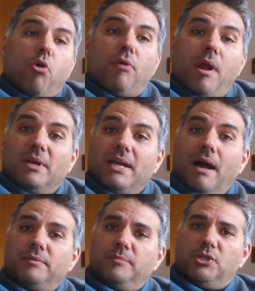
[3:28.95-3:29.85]
or I'm a
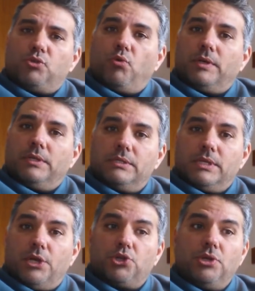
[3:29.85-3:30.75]
government
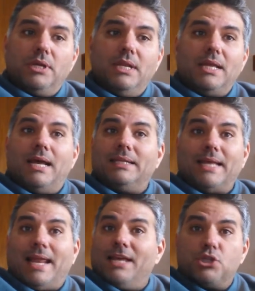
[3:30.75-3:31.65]
organization
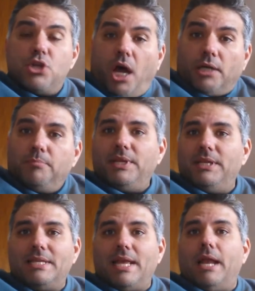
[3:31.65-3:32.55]
that has not
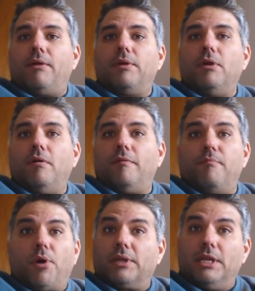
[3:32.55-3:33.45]
been in the area of
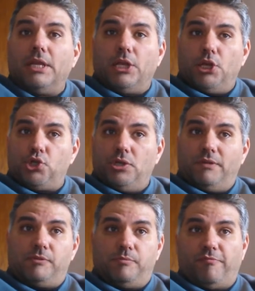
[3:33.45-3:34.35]
marketing
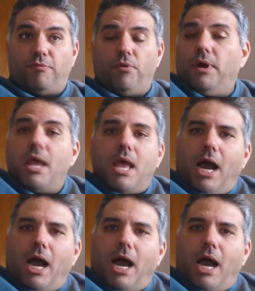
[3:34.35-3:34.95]
initiatives before.